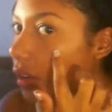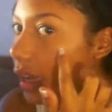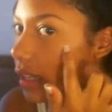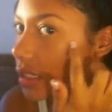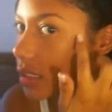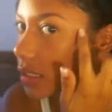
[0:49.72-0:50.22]

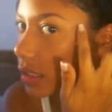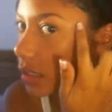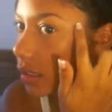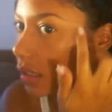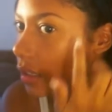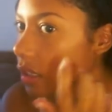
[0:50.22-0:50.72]
S.
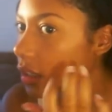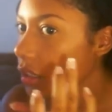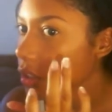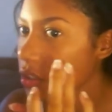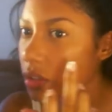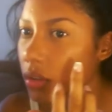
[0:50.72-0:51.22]

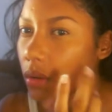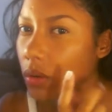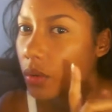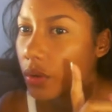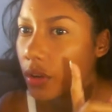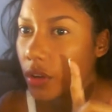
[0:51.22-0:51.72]

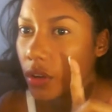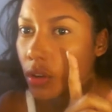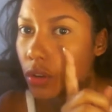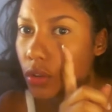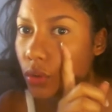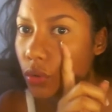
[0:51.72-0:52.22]
So
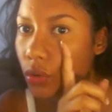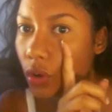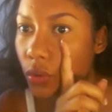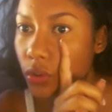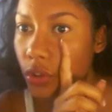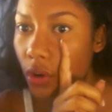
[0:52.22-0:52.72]
you
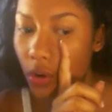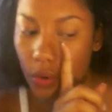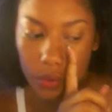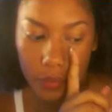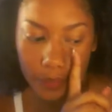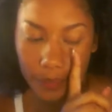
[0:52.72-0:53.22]
don't
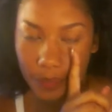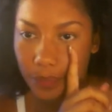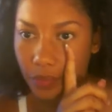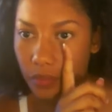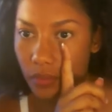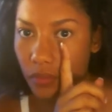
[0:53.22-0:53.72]
go
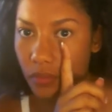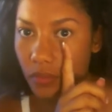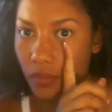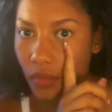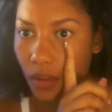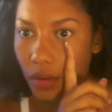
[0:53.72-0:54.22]

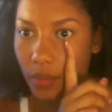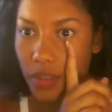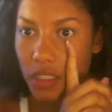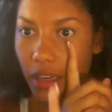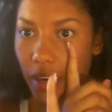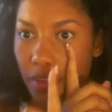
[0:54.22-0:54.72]

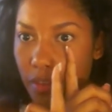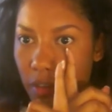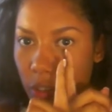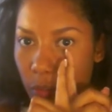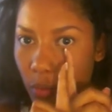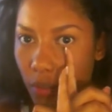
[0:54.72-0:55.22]
beside
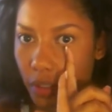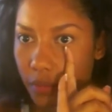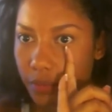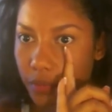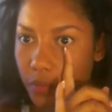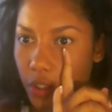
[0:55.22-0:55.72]
this point.
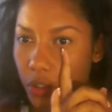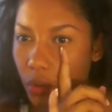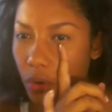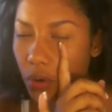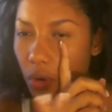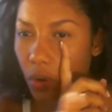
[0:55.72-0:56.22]
You
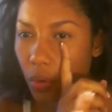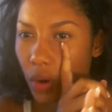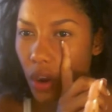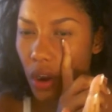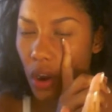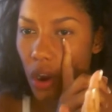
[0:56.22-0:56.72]
don't go
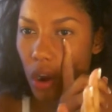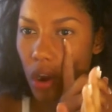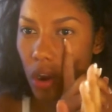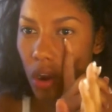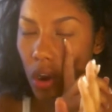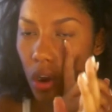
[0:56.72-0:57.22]

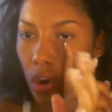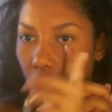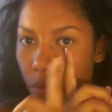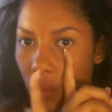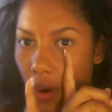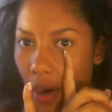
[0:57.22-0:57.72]

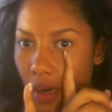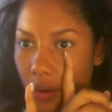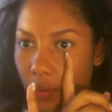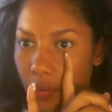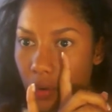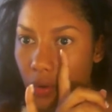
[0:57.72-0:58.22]
on the right
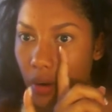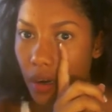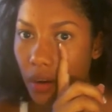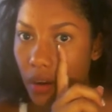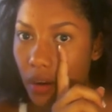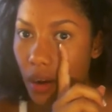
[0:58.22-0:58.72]
of your
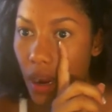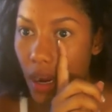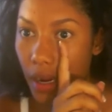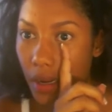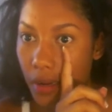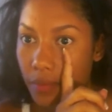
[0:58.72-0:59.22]

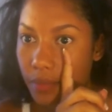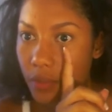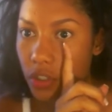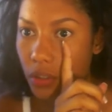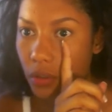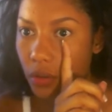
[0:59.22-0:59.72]
eye.
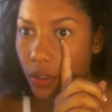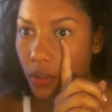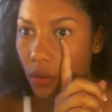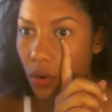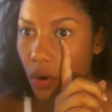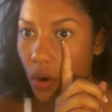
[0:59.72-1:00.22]
So you
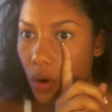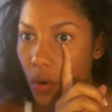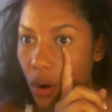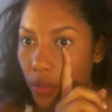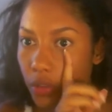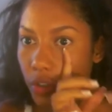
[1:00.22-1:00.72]
don't go
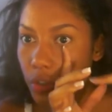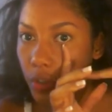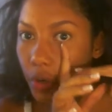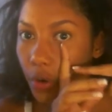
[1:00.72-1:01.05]
under your